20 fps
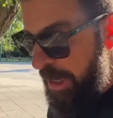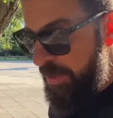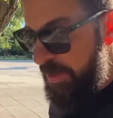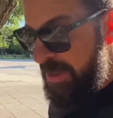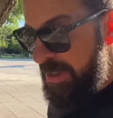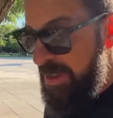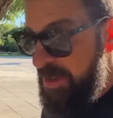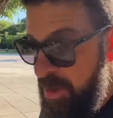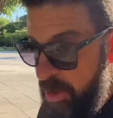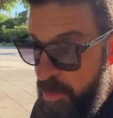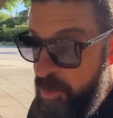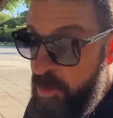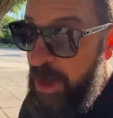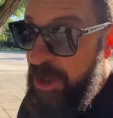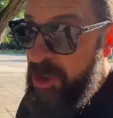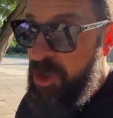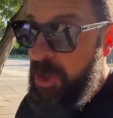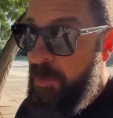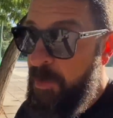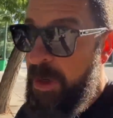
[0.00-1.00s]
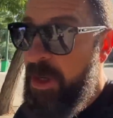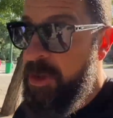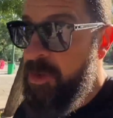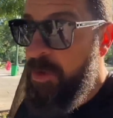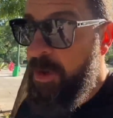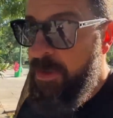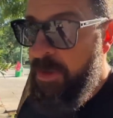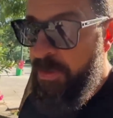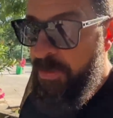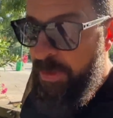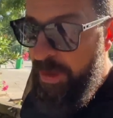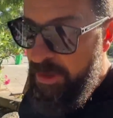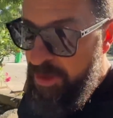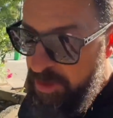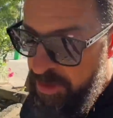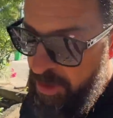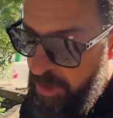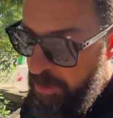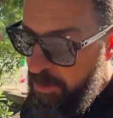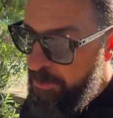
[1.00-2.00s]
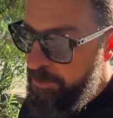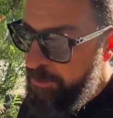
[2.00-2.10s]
this is the Russian Ministry of Defense, so